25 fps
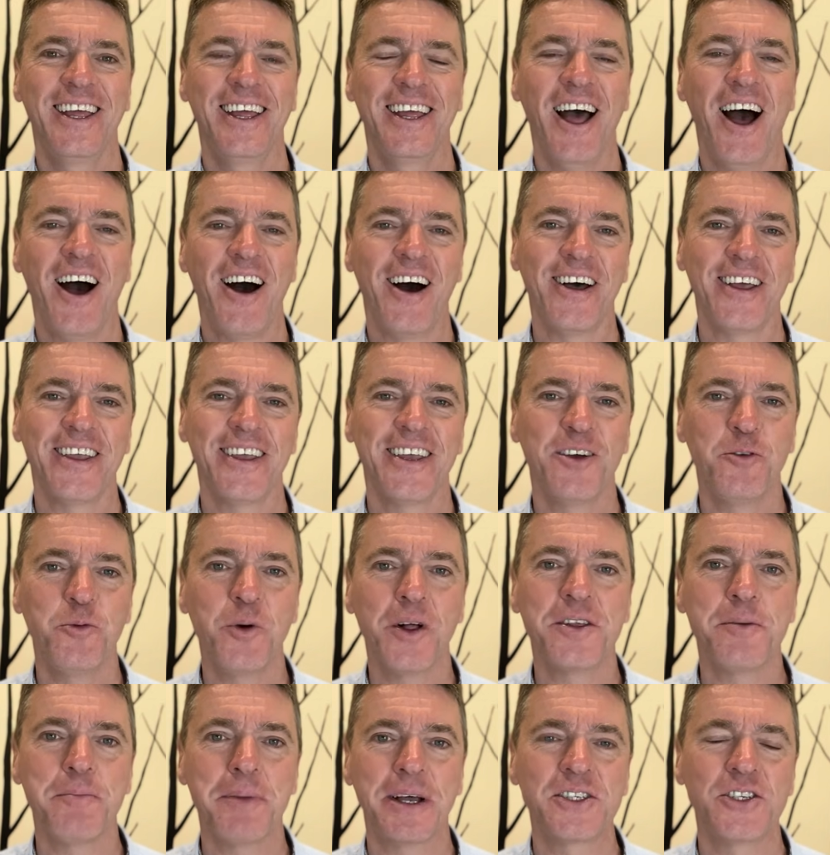Hi,
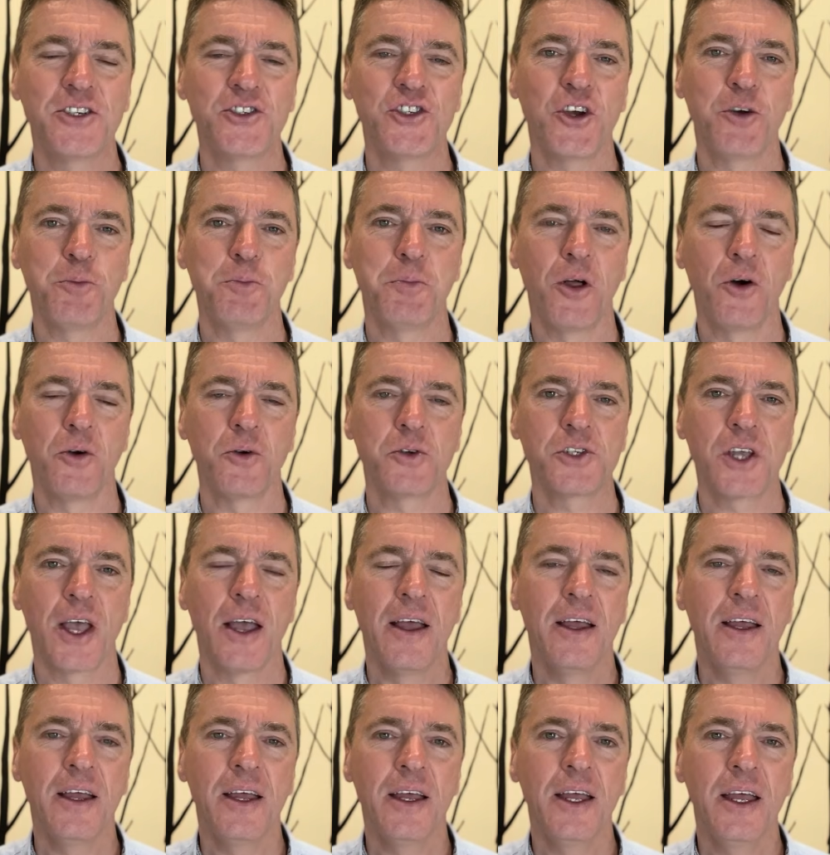welcome back to Joe Blogs.
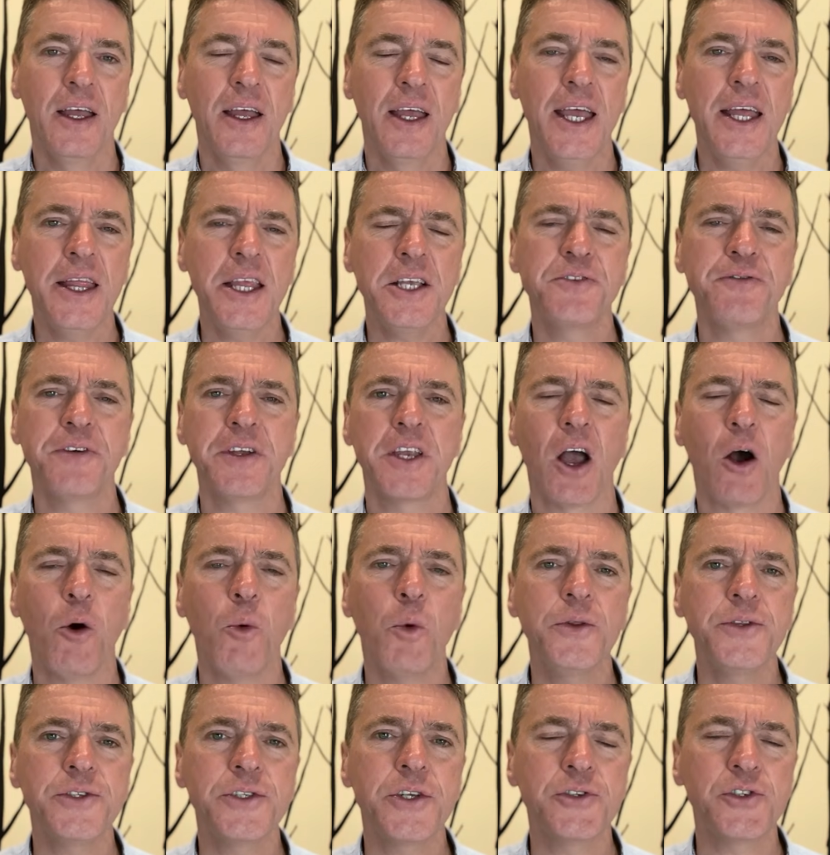In this video I
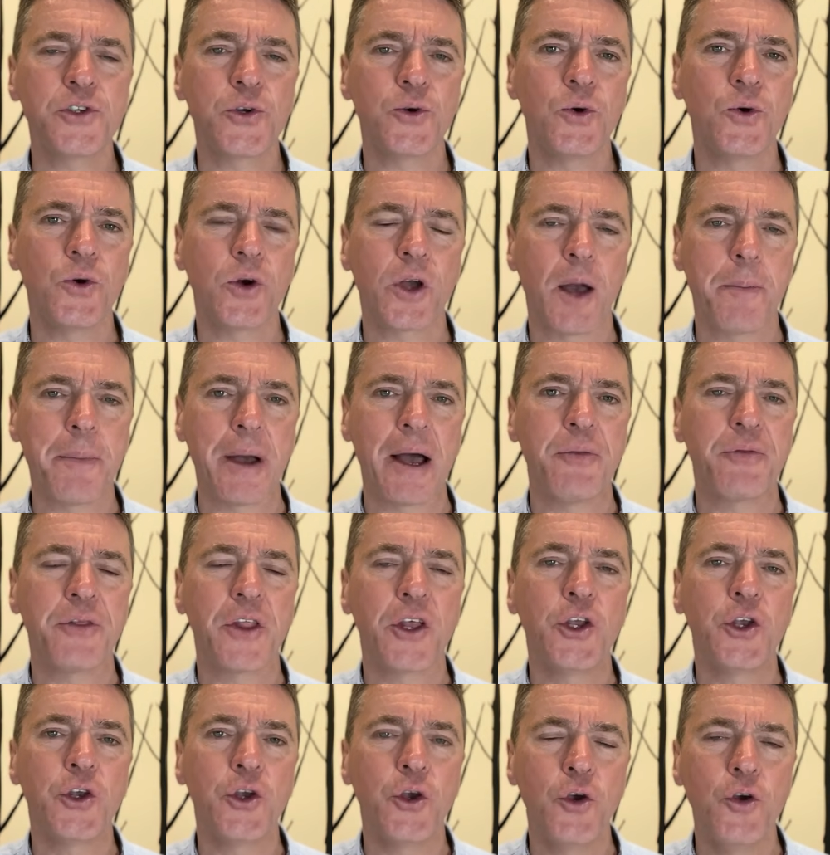want to talk about the
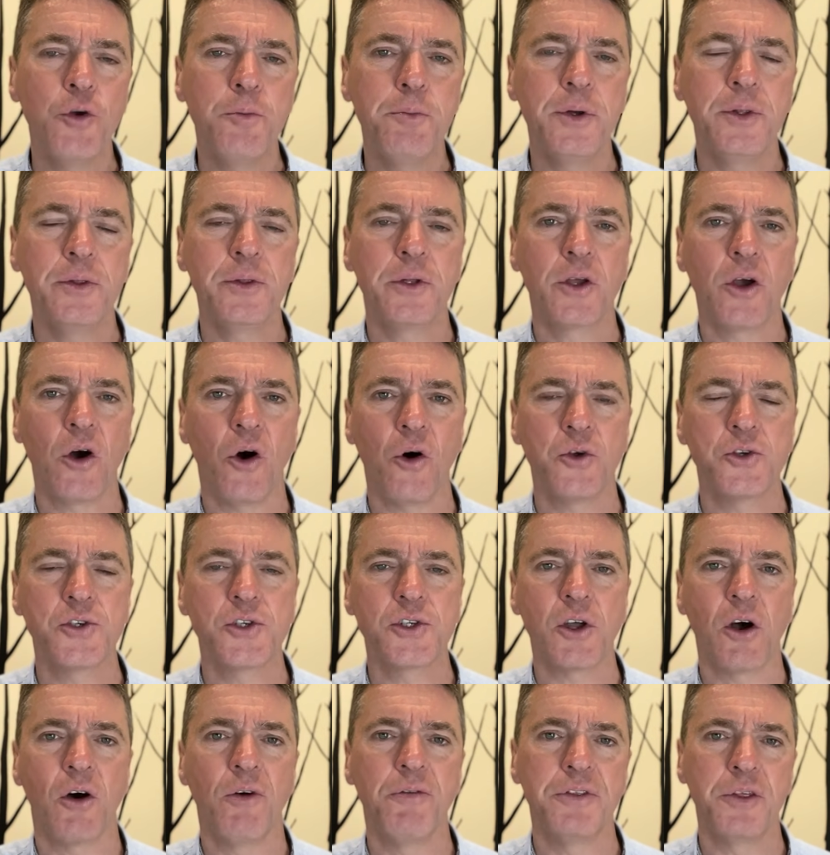human
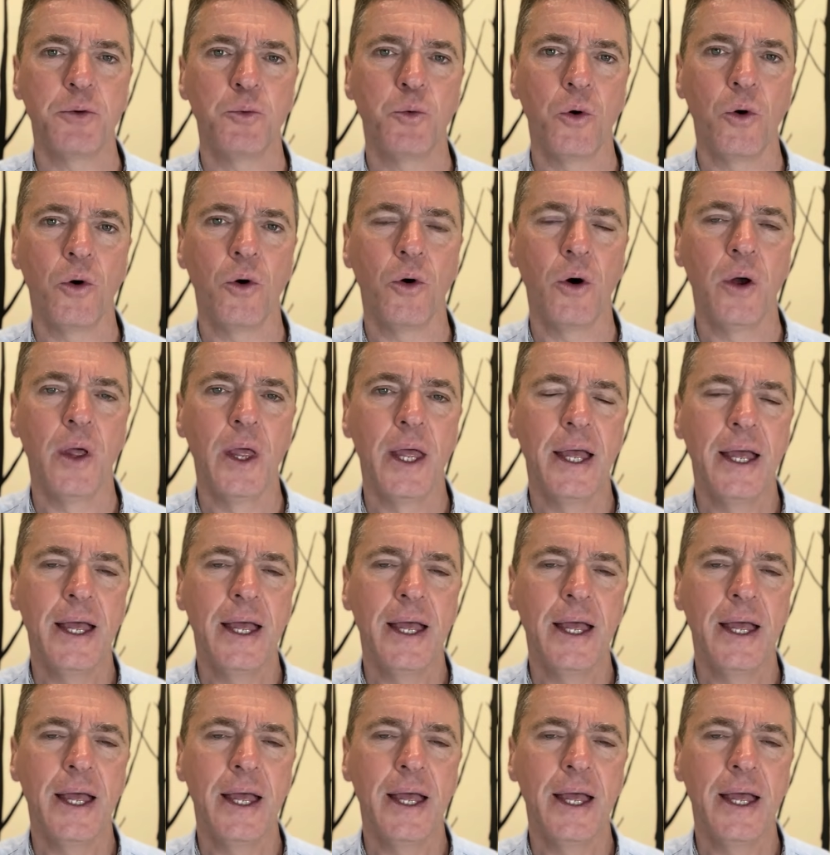cost of the war.